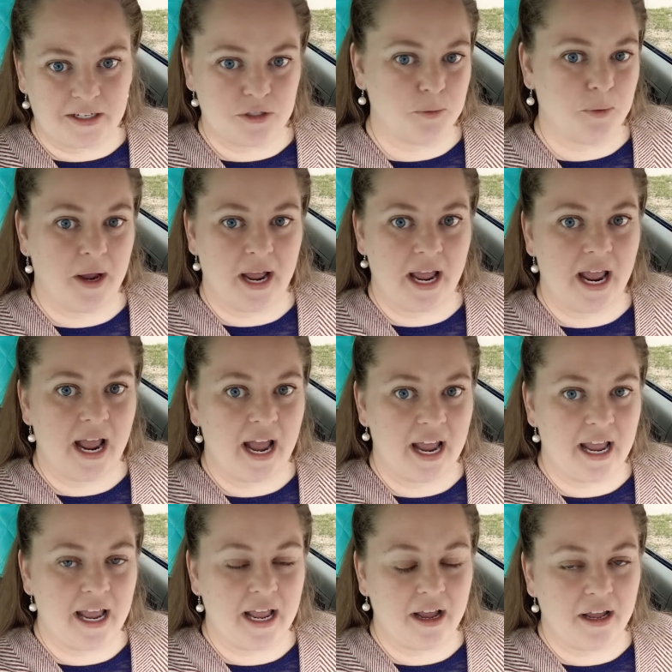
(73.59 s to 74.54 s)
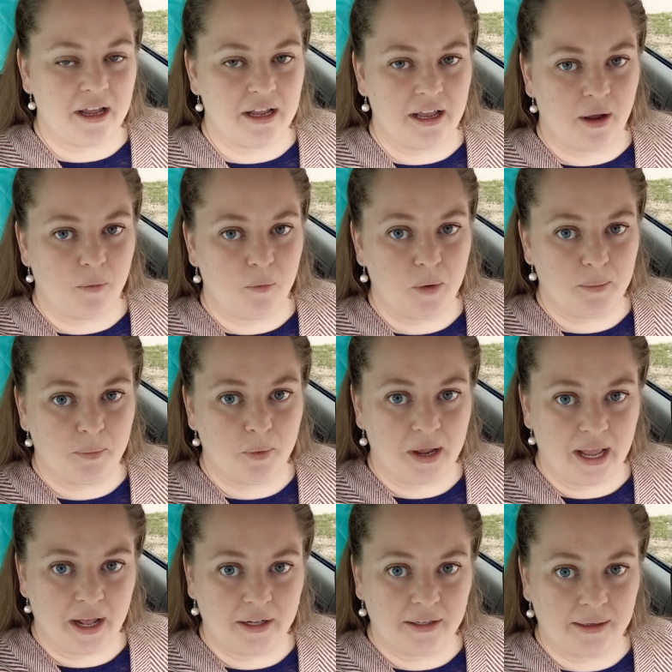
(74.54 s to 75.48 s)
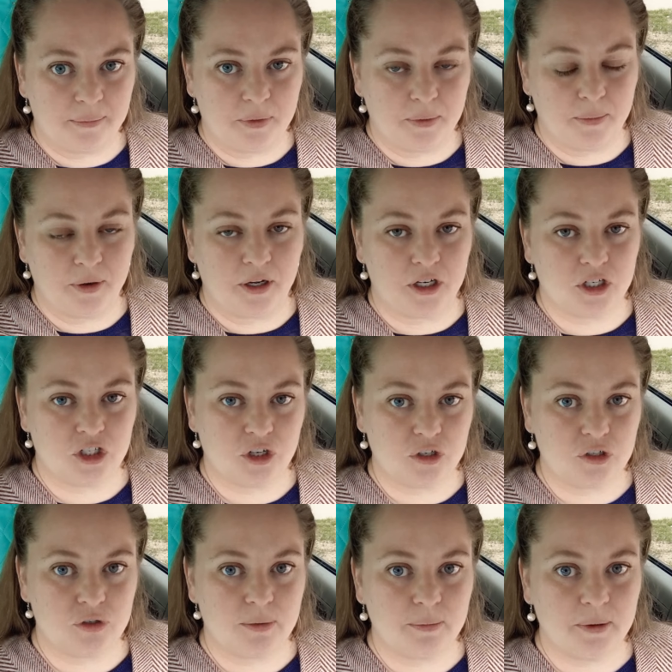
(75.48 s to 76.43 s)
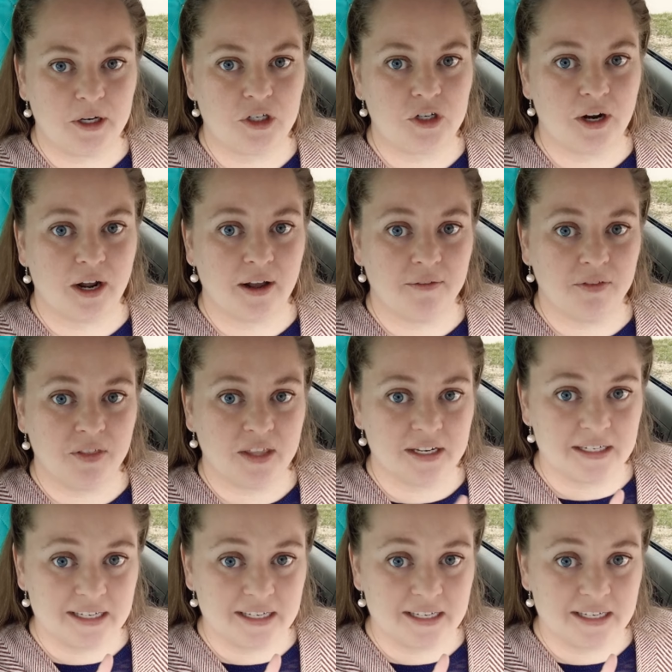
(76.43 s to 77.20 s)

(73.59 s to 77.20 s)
It's why I at one point held up the book and showed you a picture of the